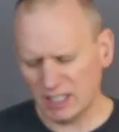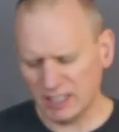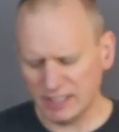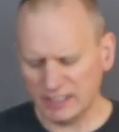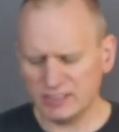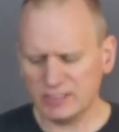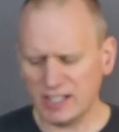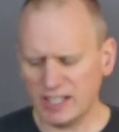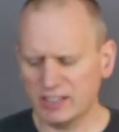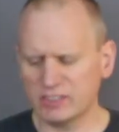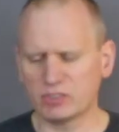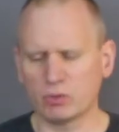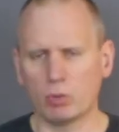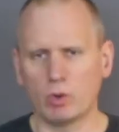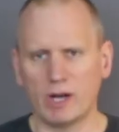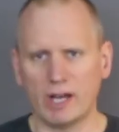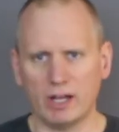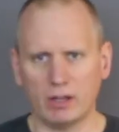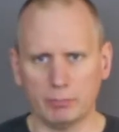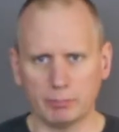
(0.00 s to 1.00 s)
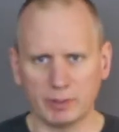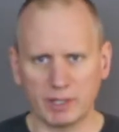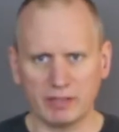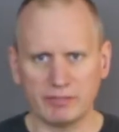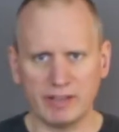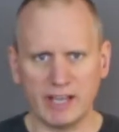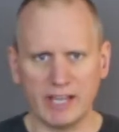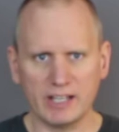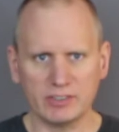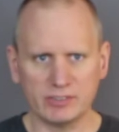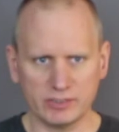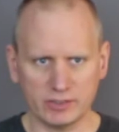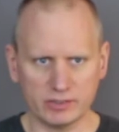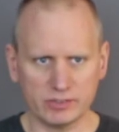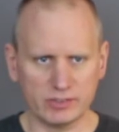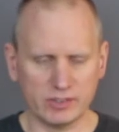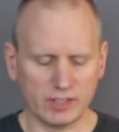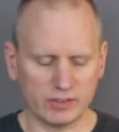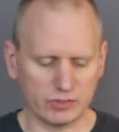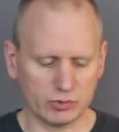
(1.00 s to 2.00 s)
it takes a while, but I've had
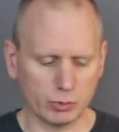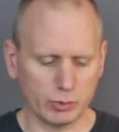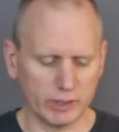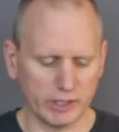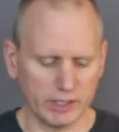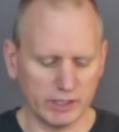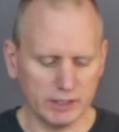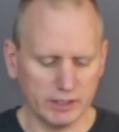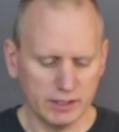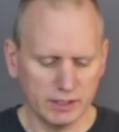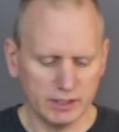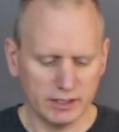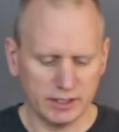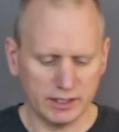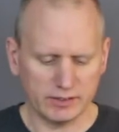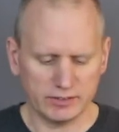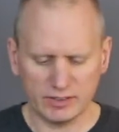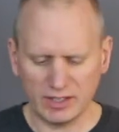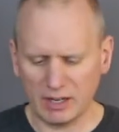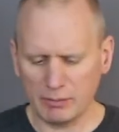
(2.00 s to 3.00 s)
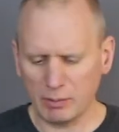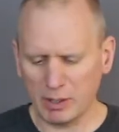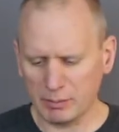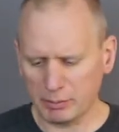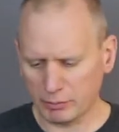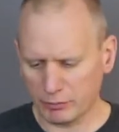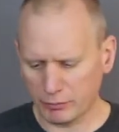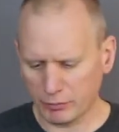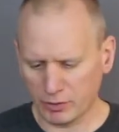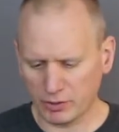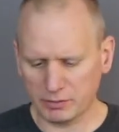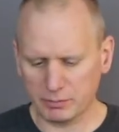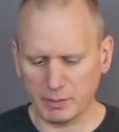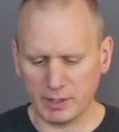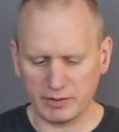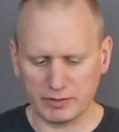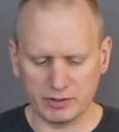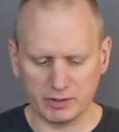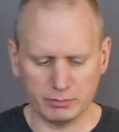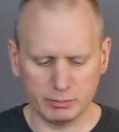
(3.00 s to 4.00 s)
success with it. It's not my preferred
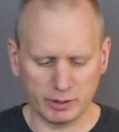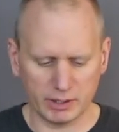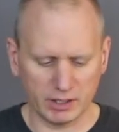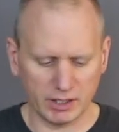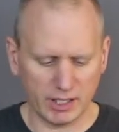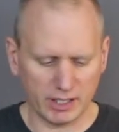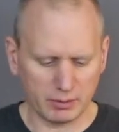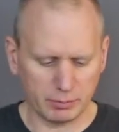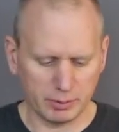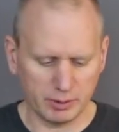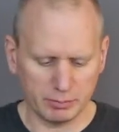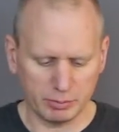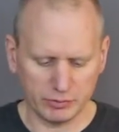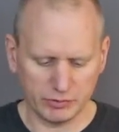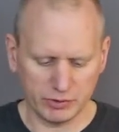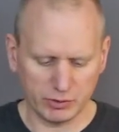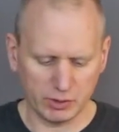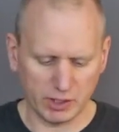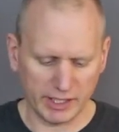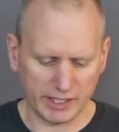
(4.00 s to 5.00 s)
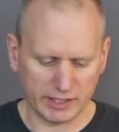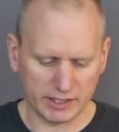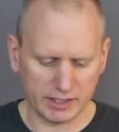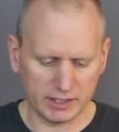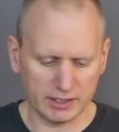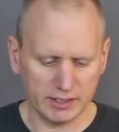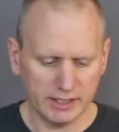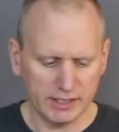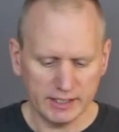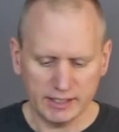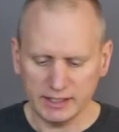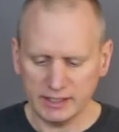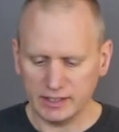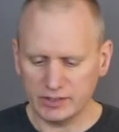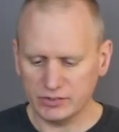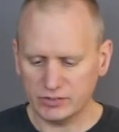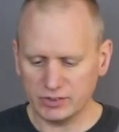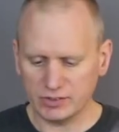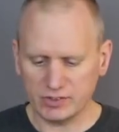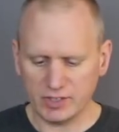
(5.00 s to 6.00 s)
method, but a lot of people do like it,
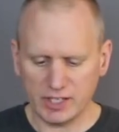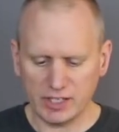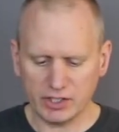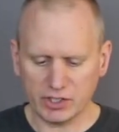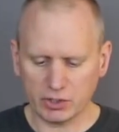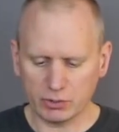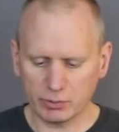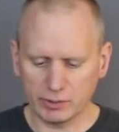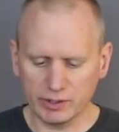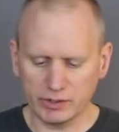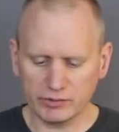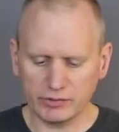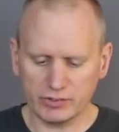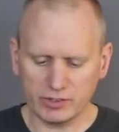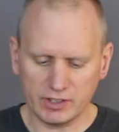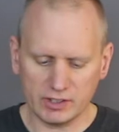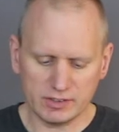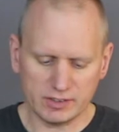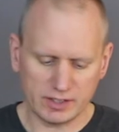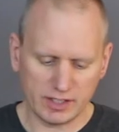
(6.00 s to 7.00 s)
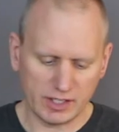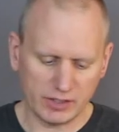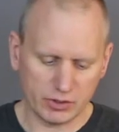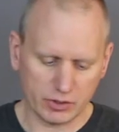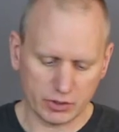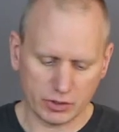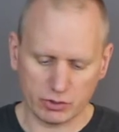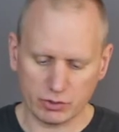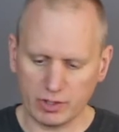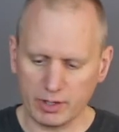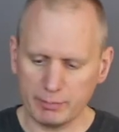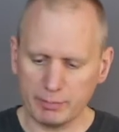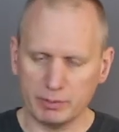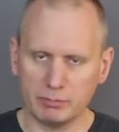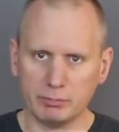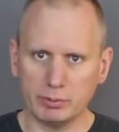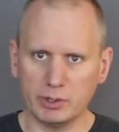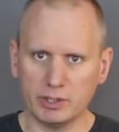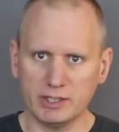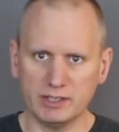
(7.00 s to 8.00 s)
is to take your reel seat and your grip
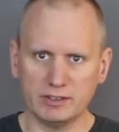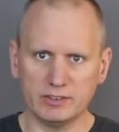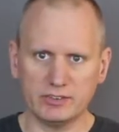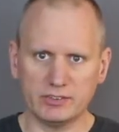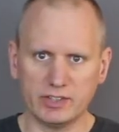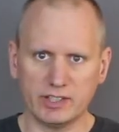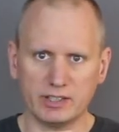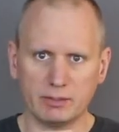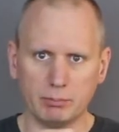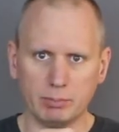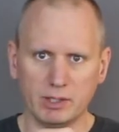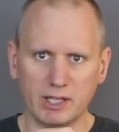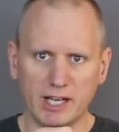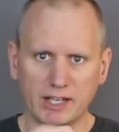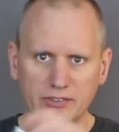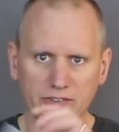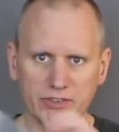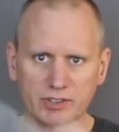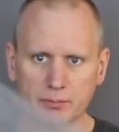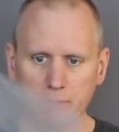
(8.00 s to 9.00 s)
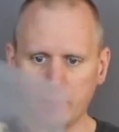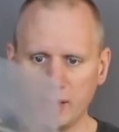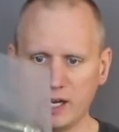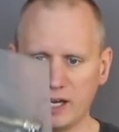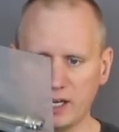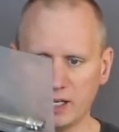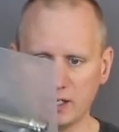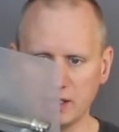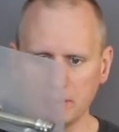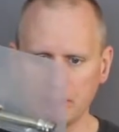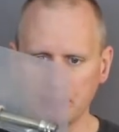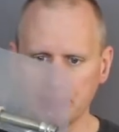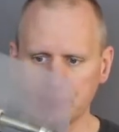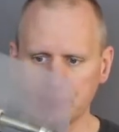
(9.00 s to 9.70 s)
and put it inside a plastic bag,